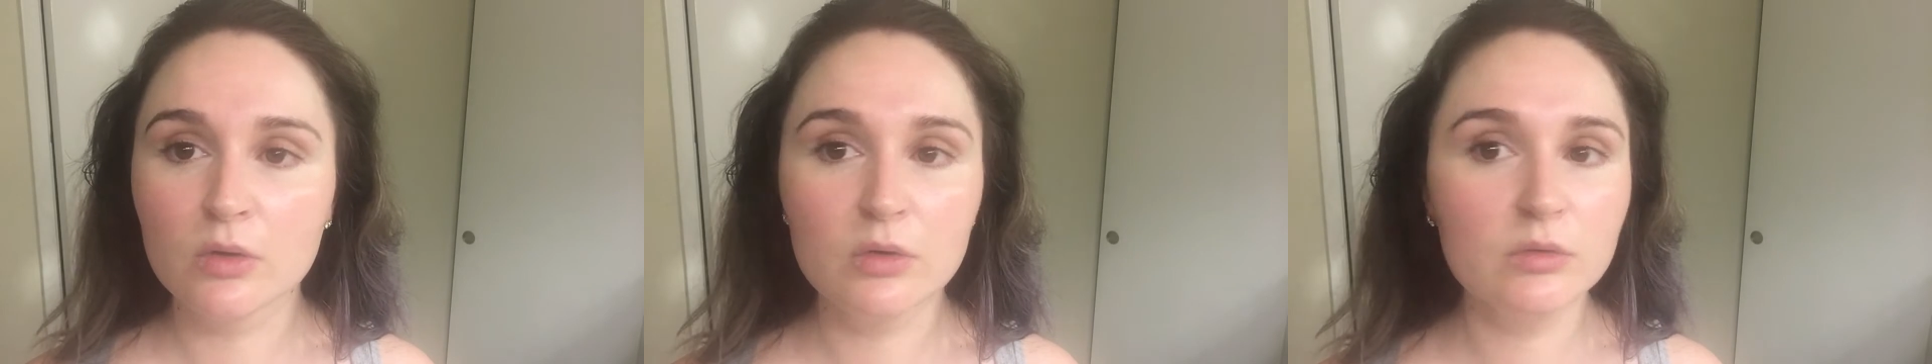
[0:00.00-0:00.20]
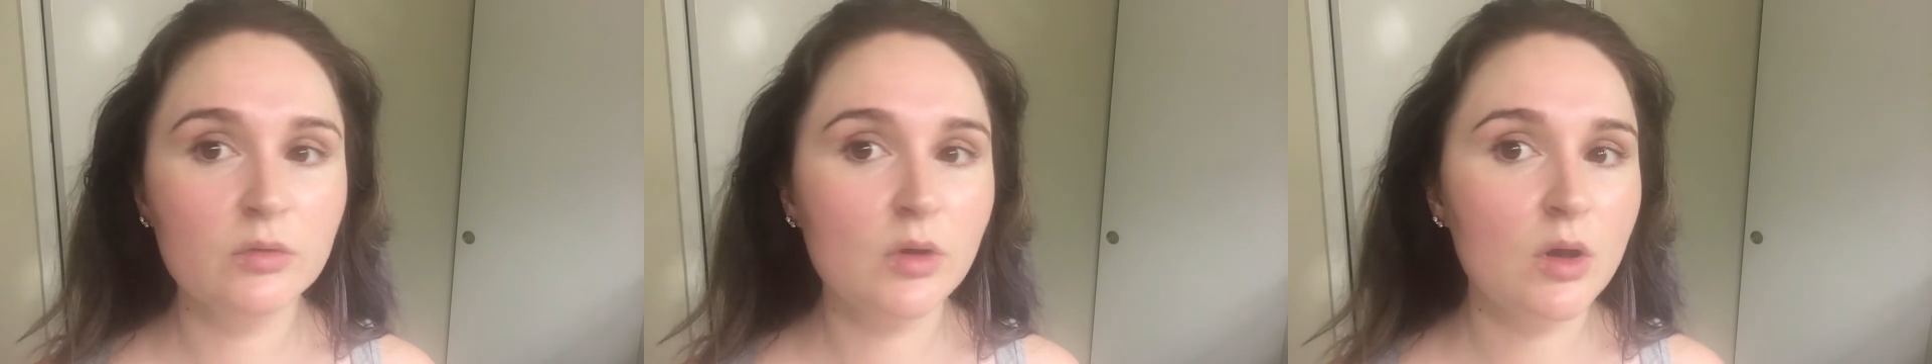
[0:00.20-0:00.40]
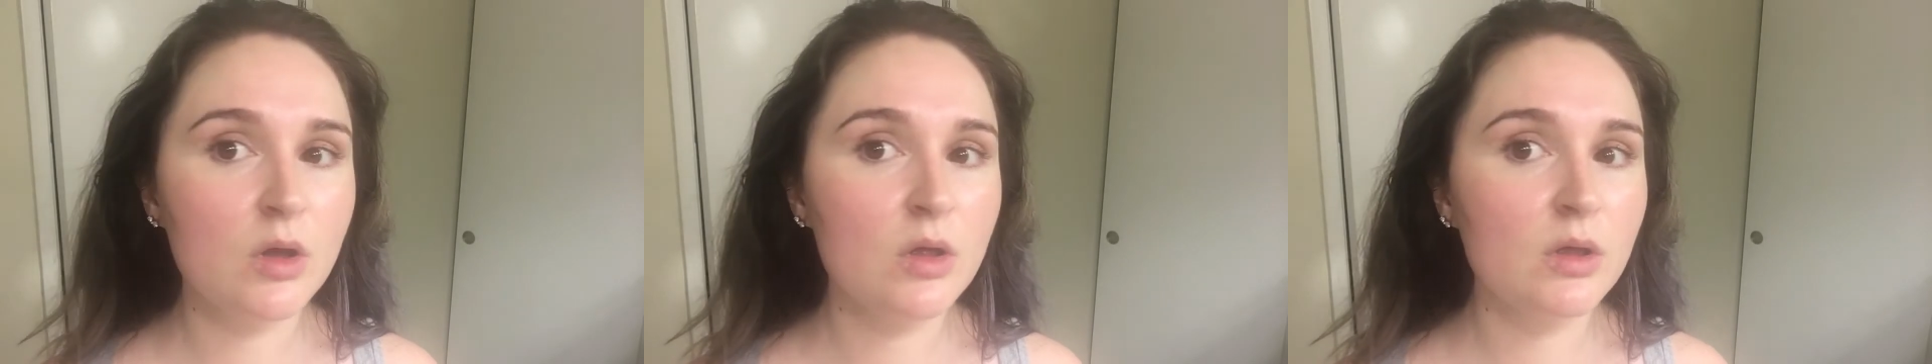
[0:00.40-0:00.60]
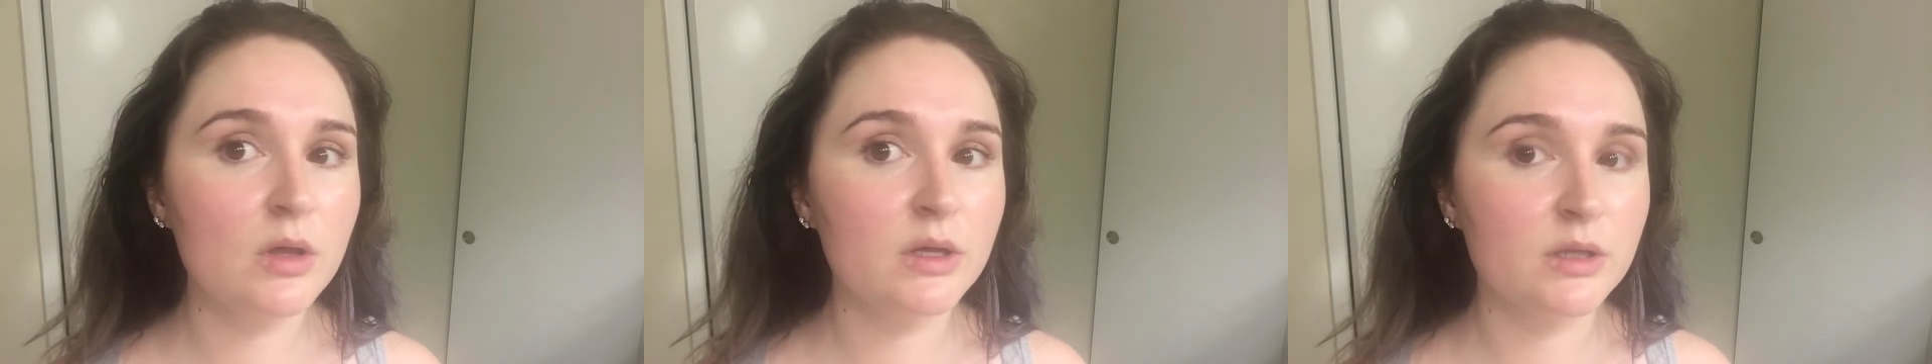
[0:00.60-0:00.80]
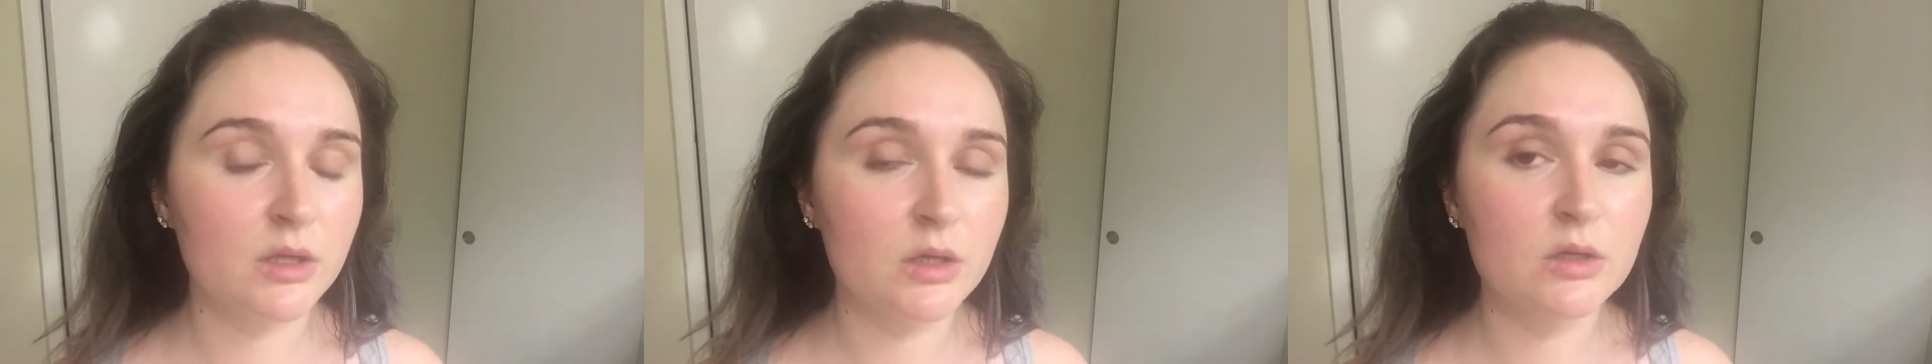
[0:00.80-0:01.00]
overall
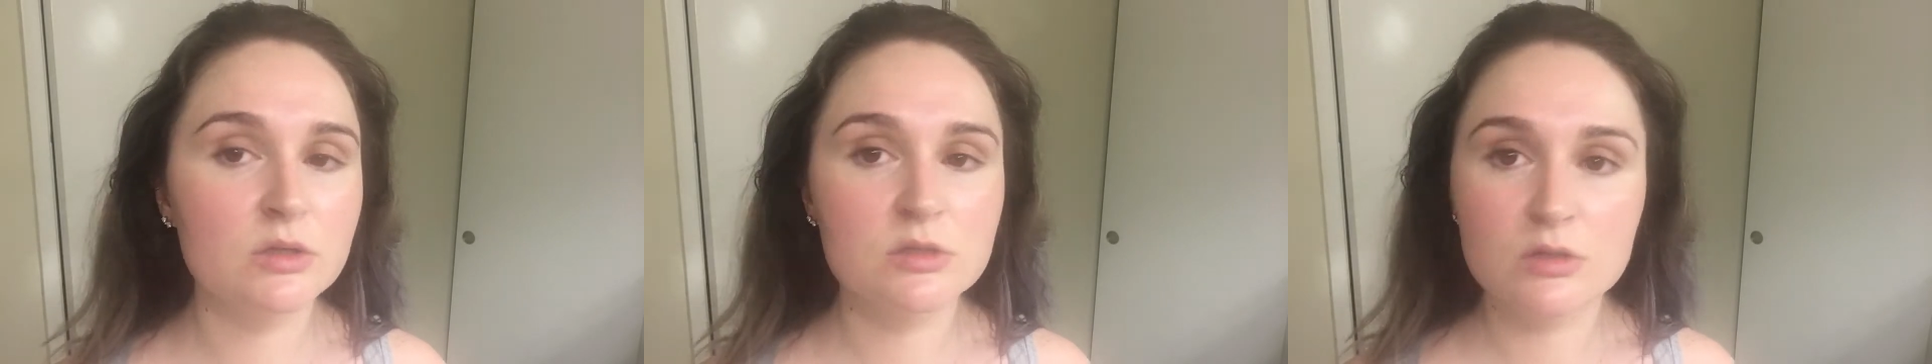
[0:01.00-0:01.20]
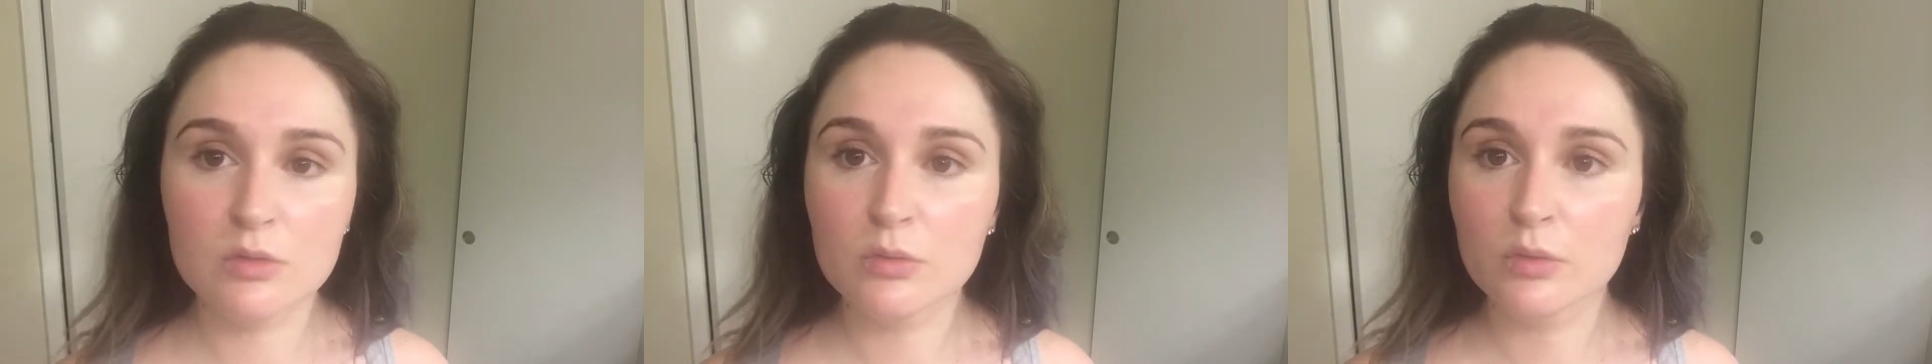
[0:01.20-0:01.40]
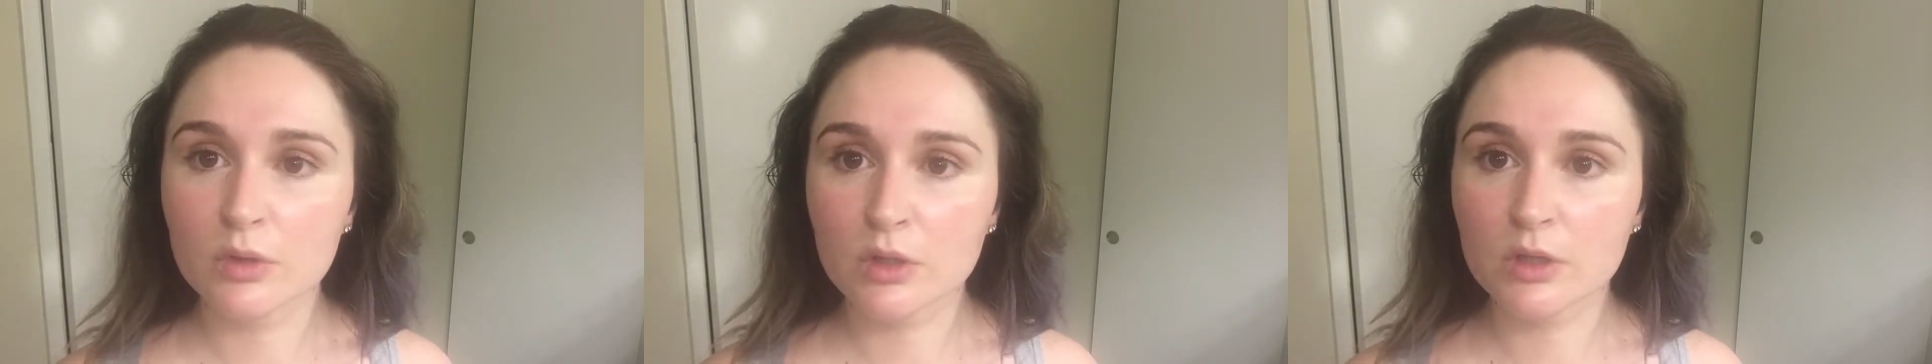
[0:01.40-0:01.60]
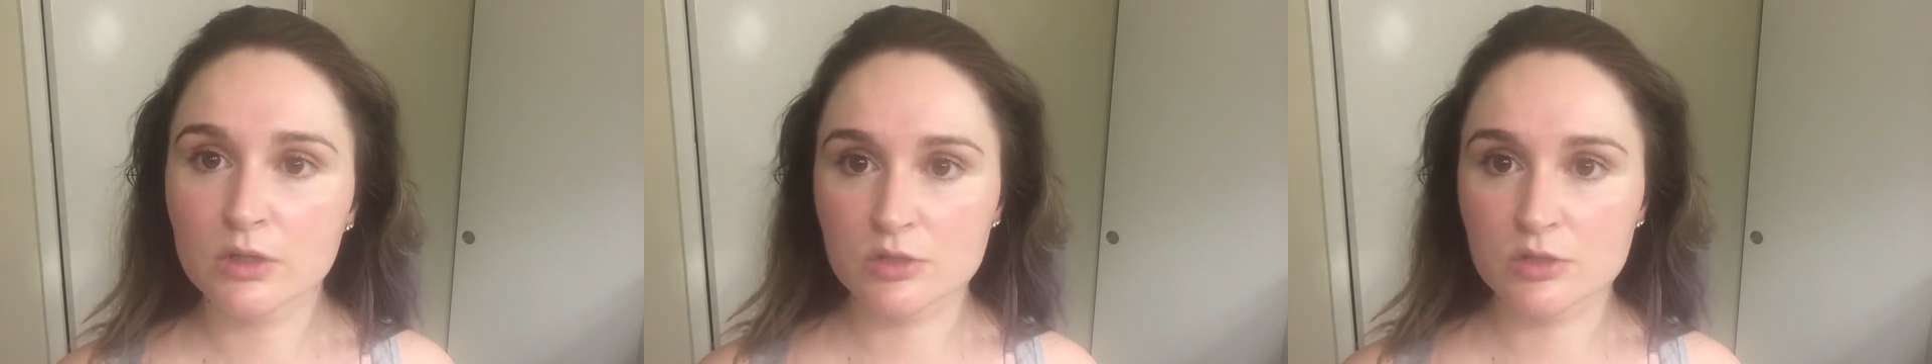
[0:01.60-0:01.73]
I think it did a really